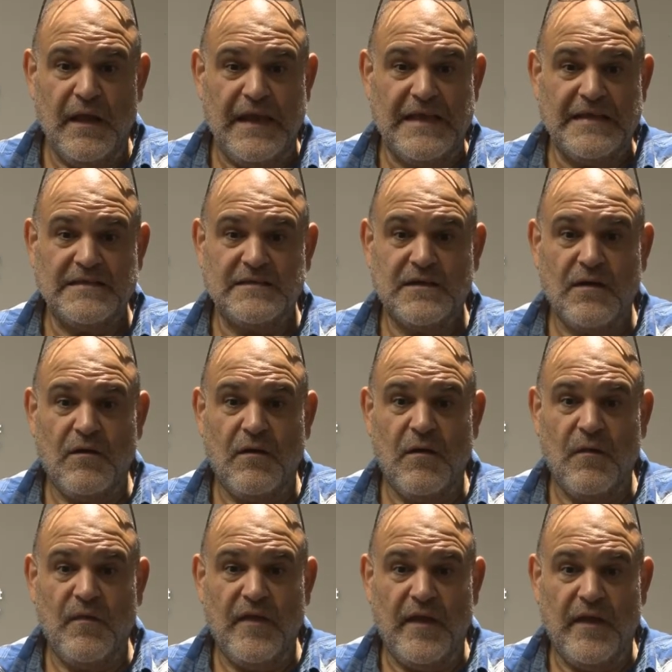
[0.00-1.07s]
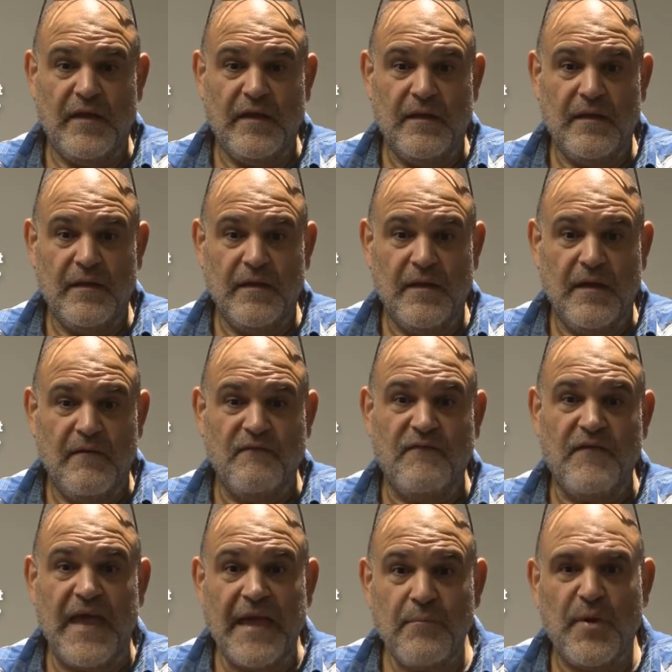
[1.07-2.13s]
is called the
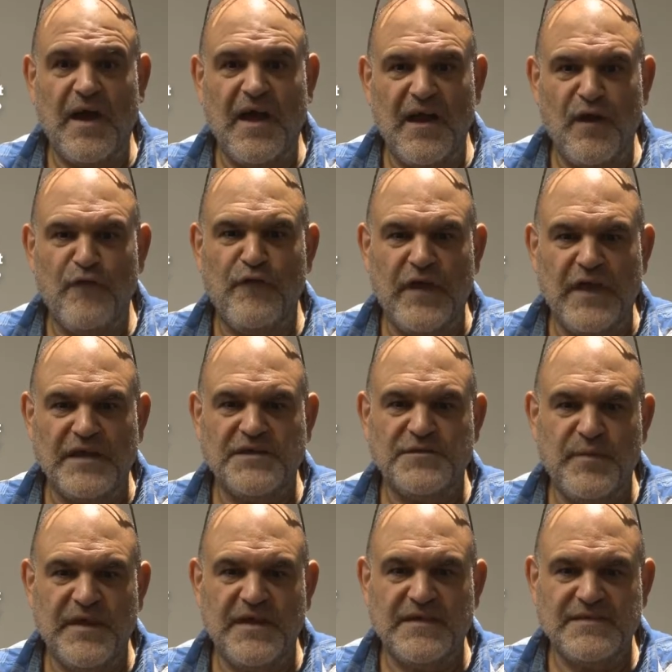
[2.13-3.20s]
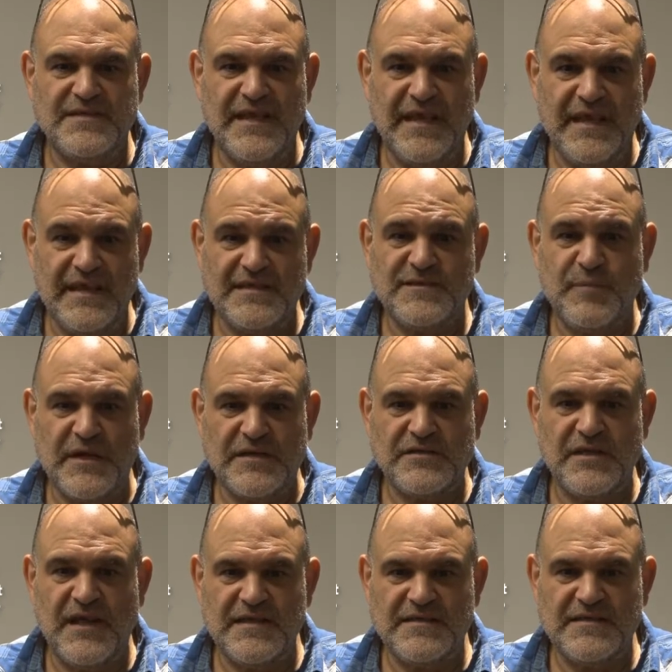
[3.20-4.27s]
vampire finch because it
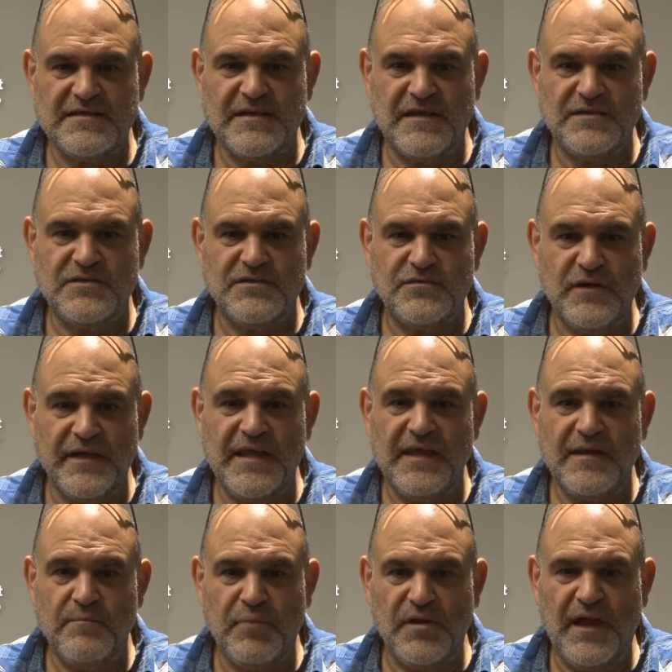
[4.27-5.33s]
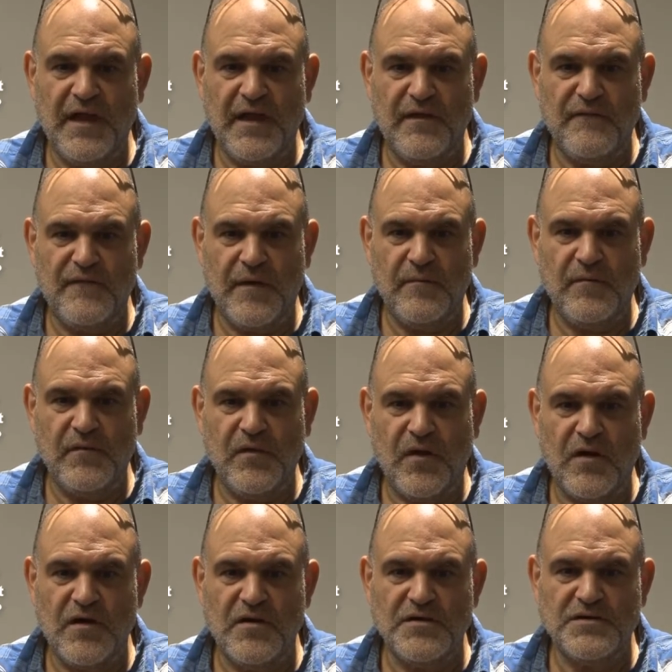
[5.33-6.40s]
specializes on drinking blood from
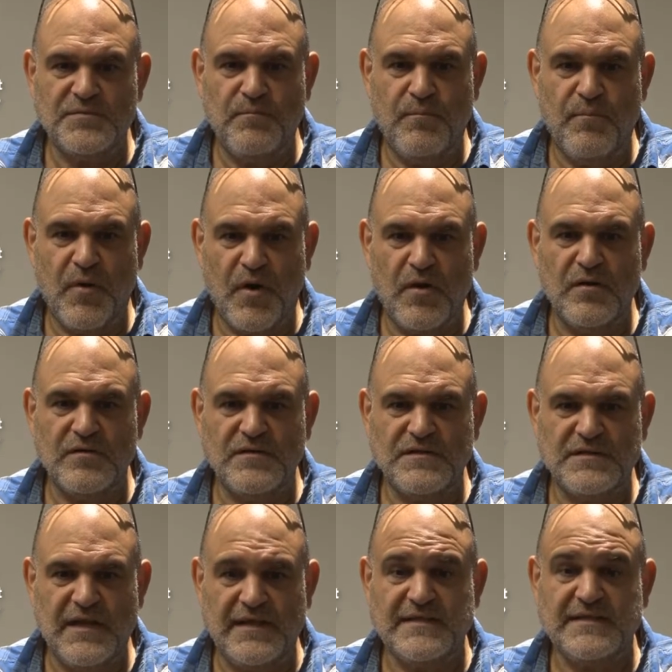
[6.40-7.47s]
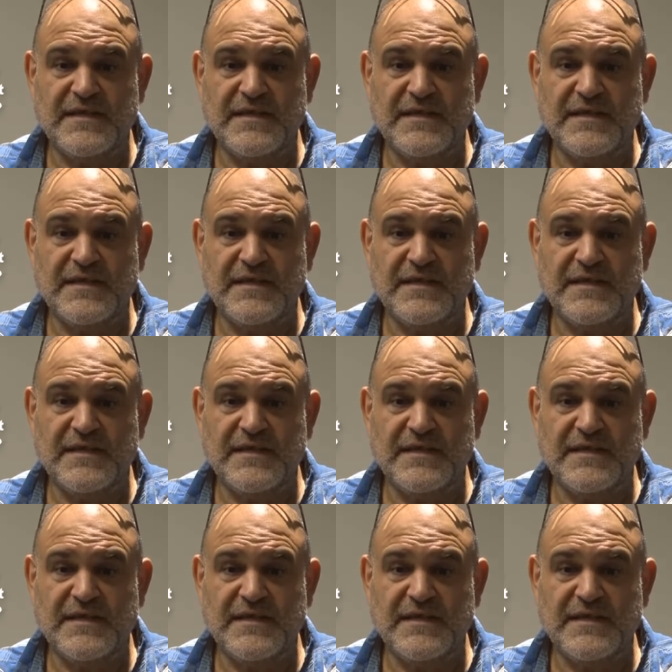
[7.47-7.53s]
large birds like